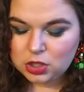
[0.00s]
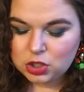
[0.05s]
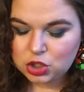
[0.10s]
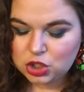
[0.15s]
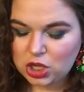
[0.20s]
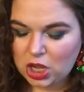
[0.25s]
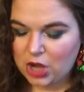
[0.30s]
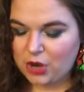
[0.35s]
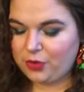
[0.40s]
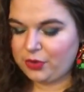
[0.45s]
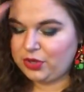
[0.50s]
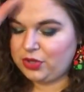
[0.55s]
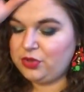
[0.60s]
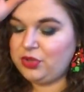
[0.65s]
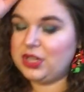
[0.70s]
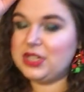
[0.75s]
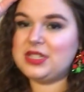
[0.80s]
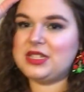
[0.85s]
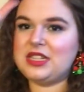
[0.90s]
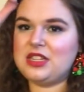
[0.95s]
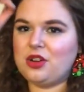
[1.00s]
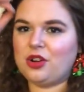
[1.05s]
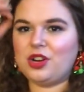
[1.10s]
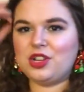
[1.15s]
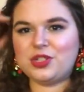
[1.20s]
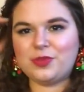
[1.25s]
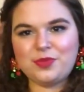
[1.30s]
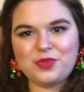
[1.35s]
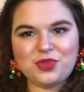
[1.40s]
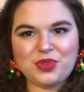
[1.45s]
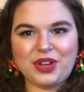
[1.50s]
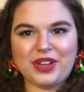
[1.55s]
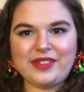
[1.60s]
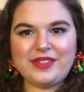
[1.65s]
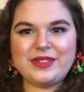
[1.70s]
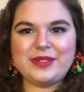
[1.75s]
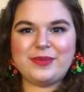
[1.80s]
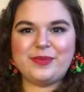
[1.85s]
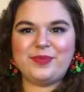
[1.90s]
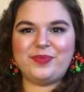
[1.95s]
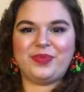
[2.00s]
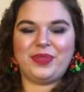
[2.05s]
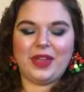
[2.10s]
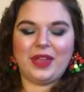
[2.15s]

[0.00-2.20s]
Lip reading: So you can see there are some trends.